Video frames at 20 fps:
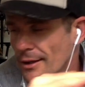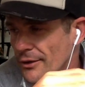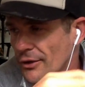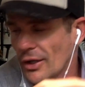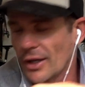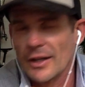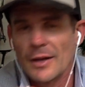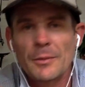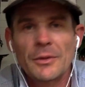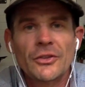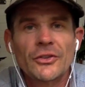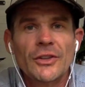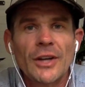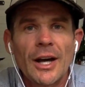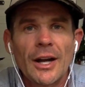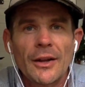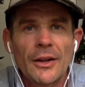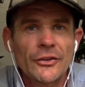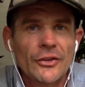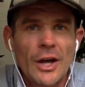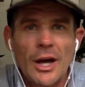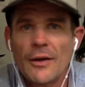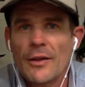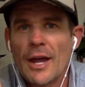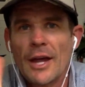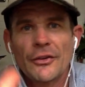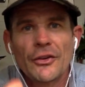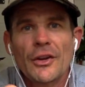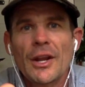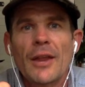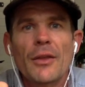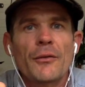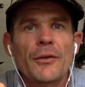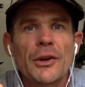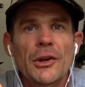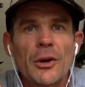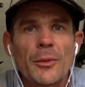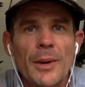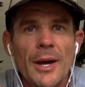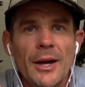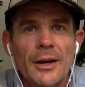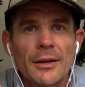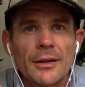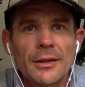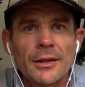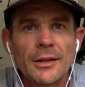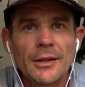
Don't even get me started. That's another video about it.